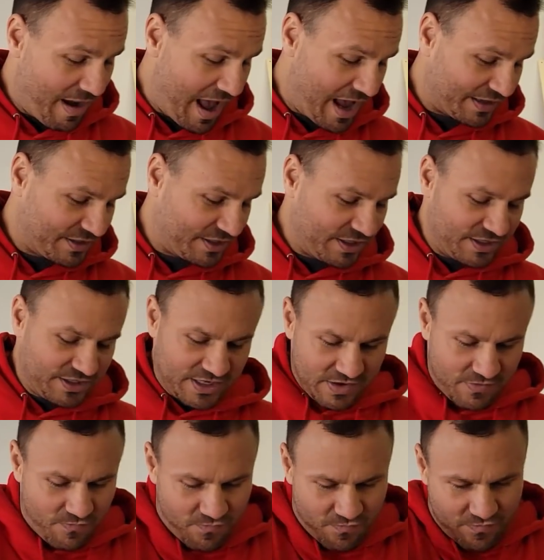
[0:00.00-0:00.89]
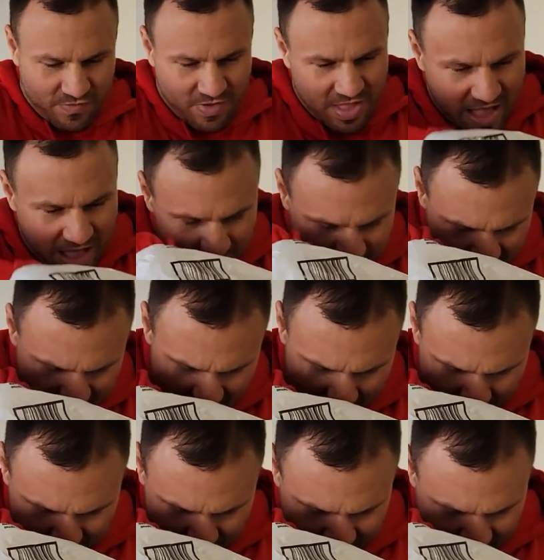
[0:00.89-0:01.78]
boxes and uh -huh. how many
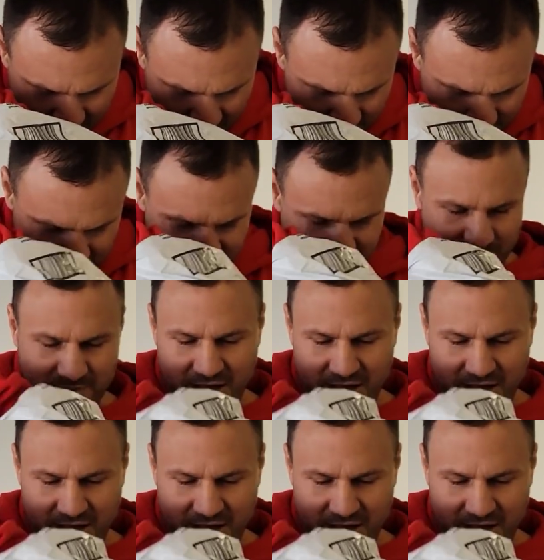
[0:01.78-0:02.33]
I picked out of my